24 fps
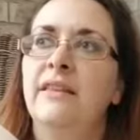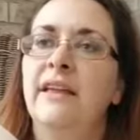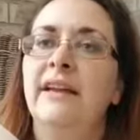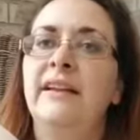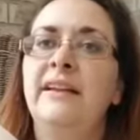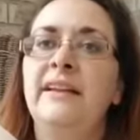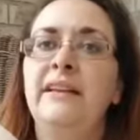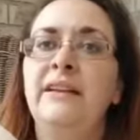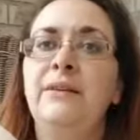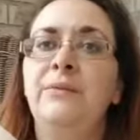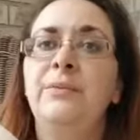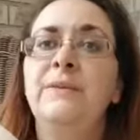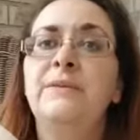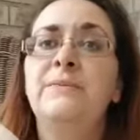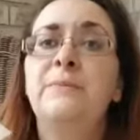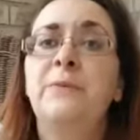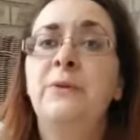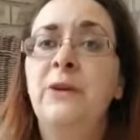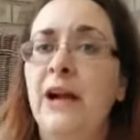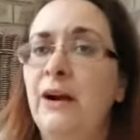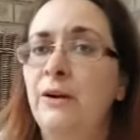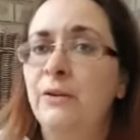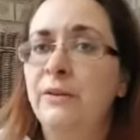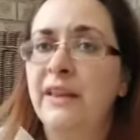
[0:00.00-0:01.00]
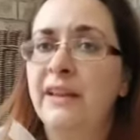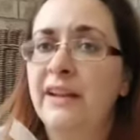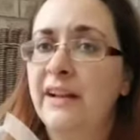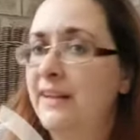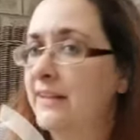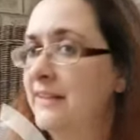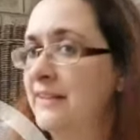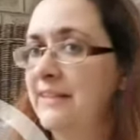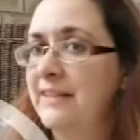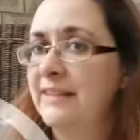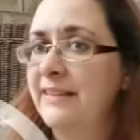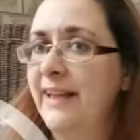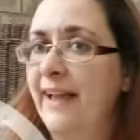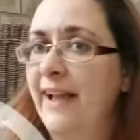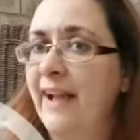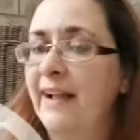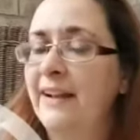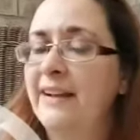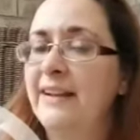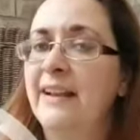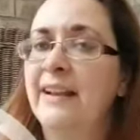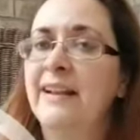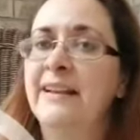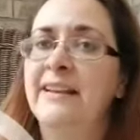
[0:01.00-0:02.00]
that he was proud that I did
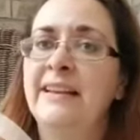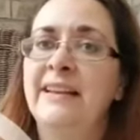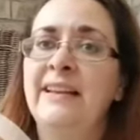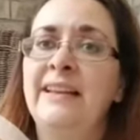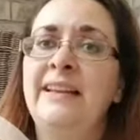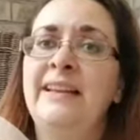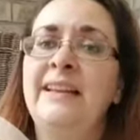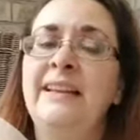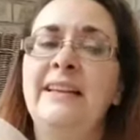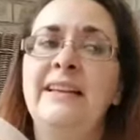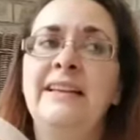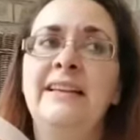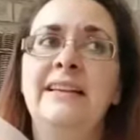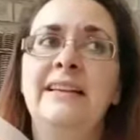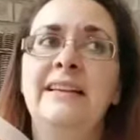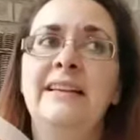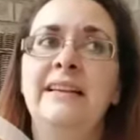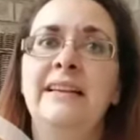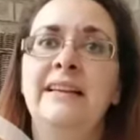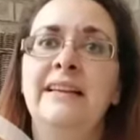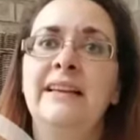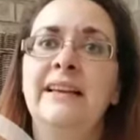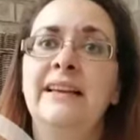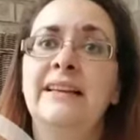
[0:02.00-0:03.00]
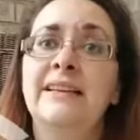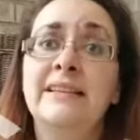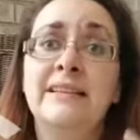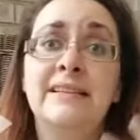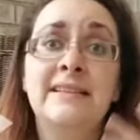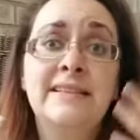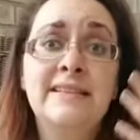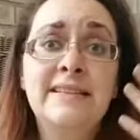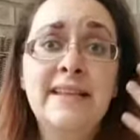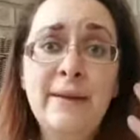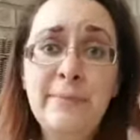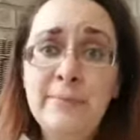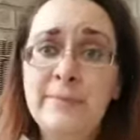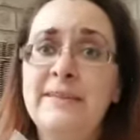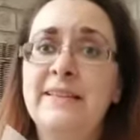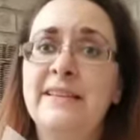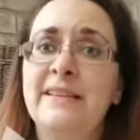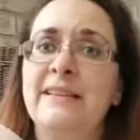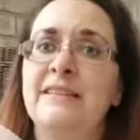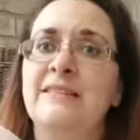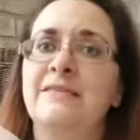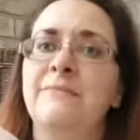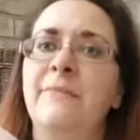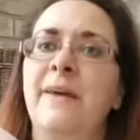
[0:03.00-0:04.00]
that, and he
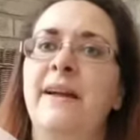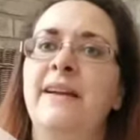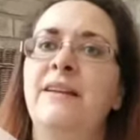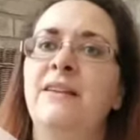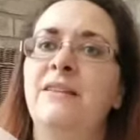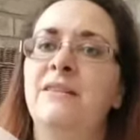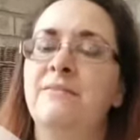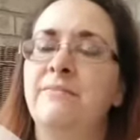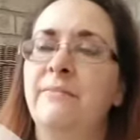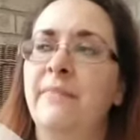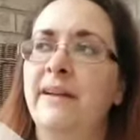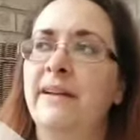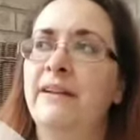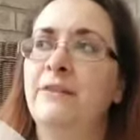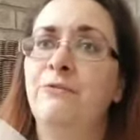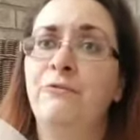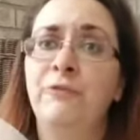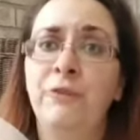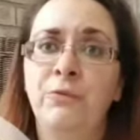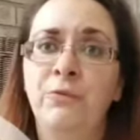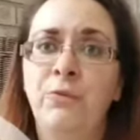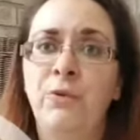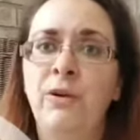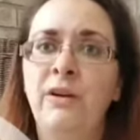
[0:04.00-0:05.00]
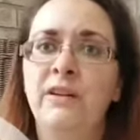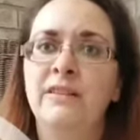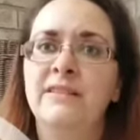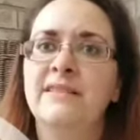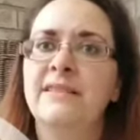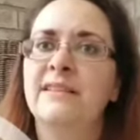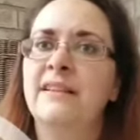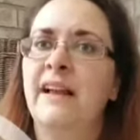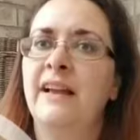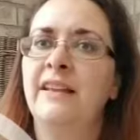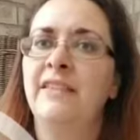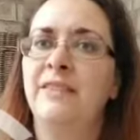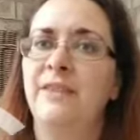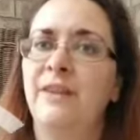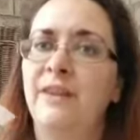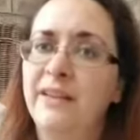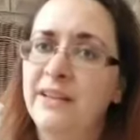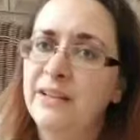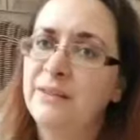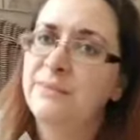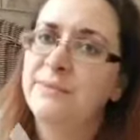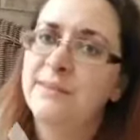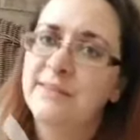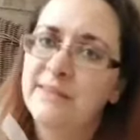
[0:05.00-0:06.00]
accepted my my rewards. And I thought
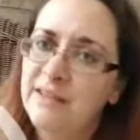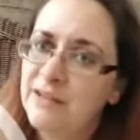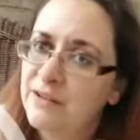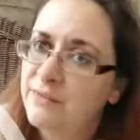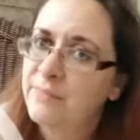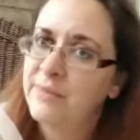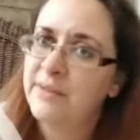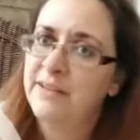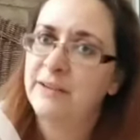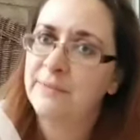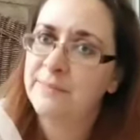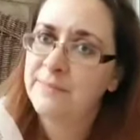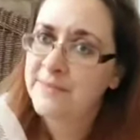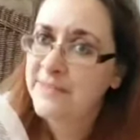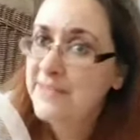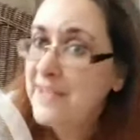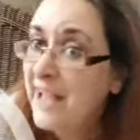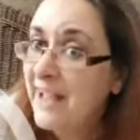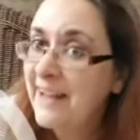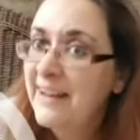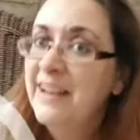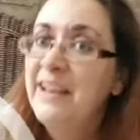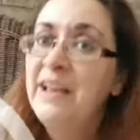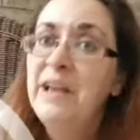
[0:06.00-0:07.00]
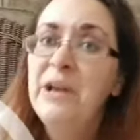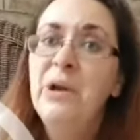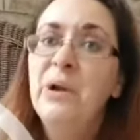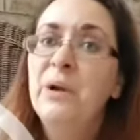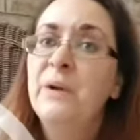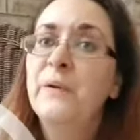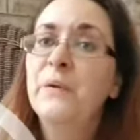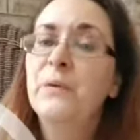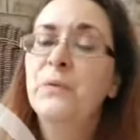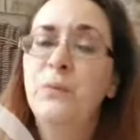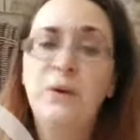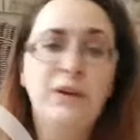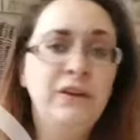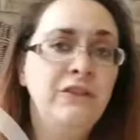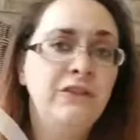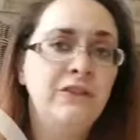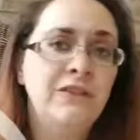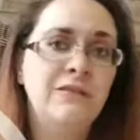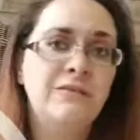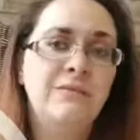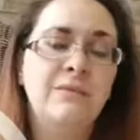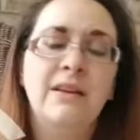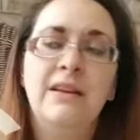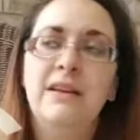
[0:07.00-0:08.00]
he was going to be upset because one of
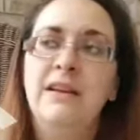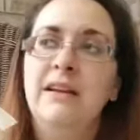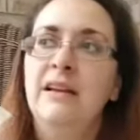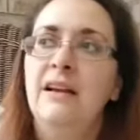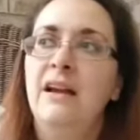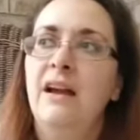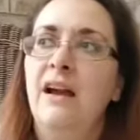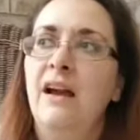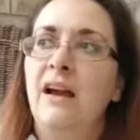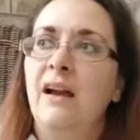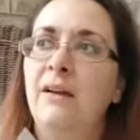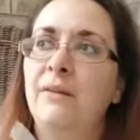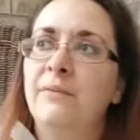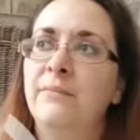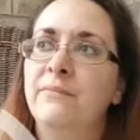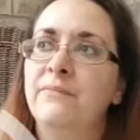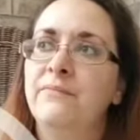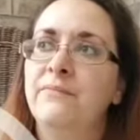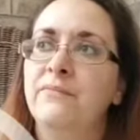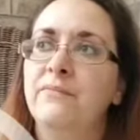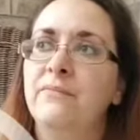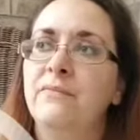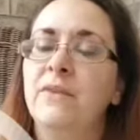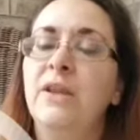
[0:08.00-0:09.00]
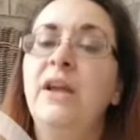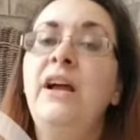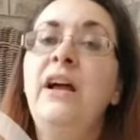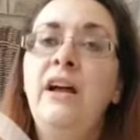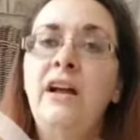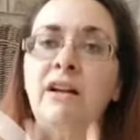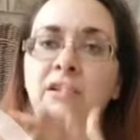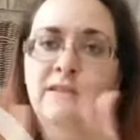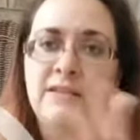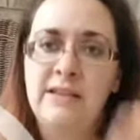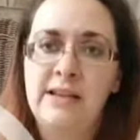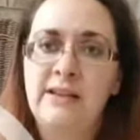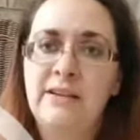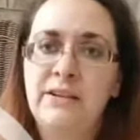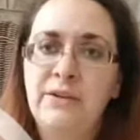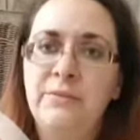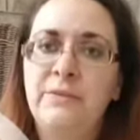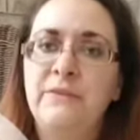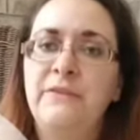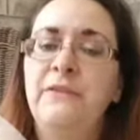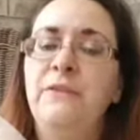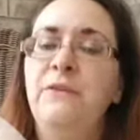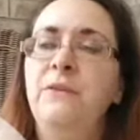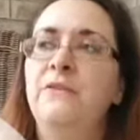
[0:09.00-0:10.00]
them, um, I'll tell you
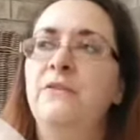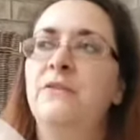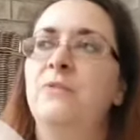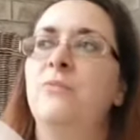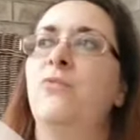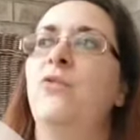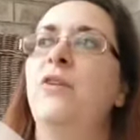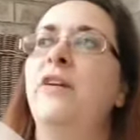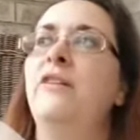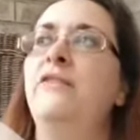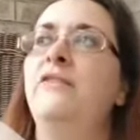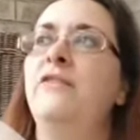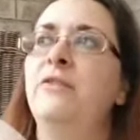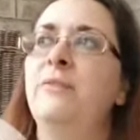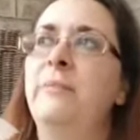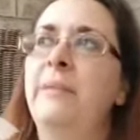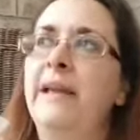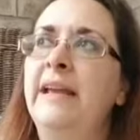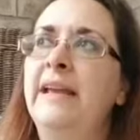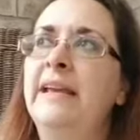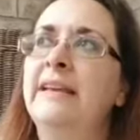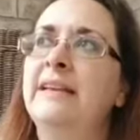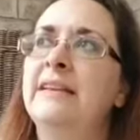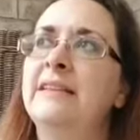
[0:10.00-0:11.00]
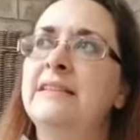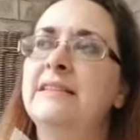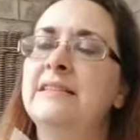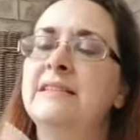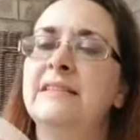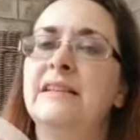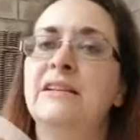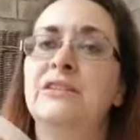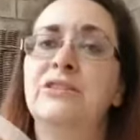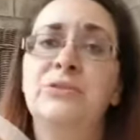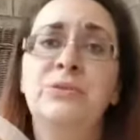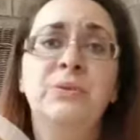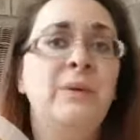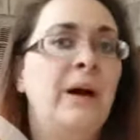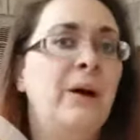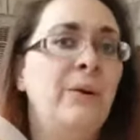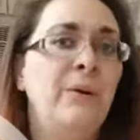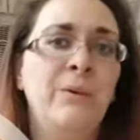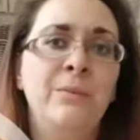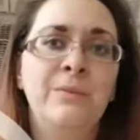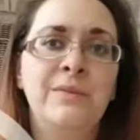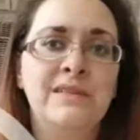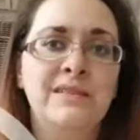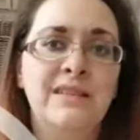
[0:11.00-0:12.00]
a few of them. One of them is a
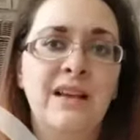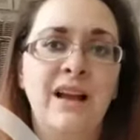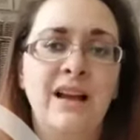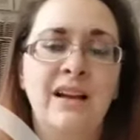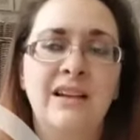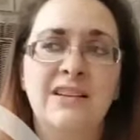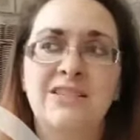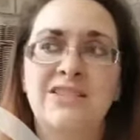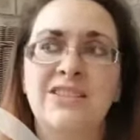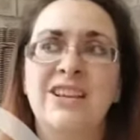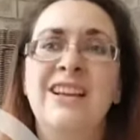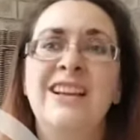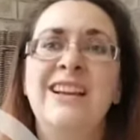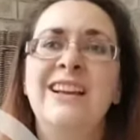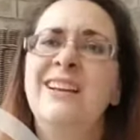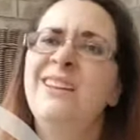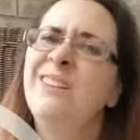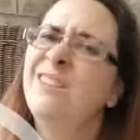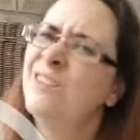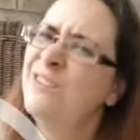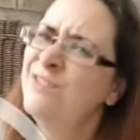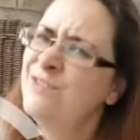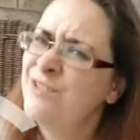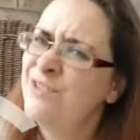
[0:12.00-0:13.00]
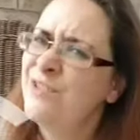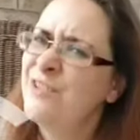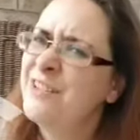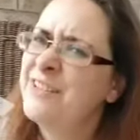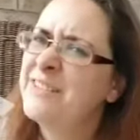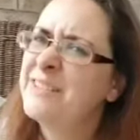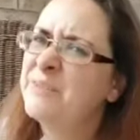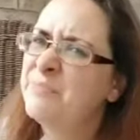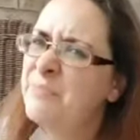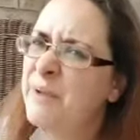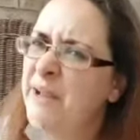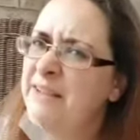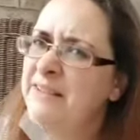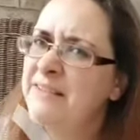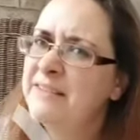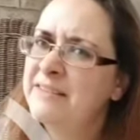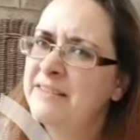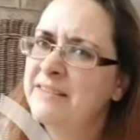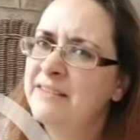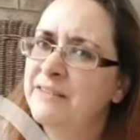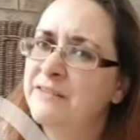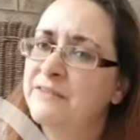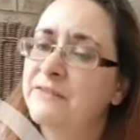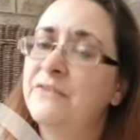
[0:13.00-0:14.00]
two-hour massage. Those are
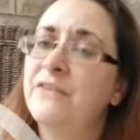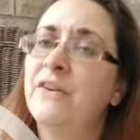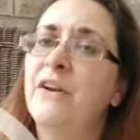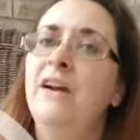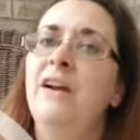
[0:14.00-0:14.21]
expensive,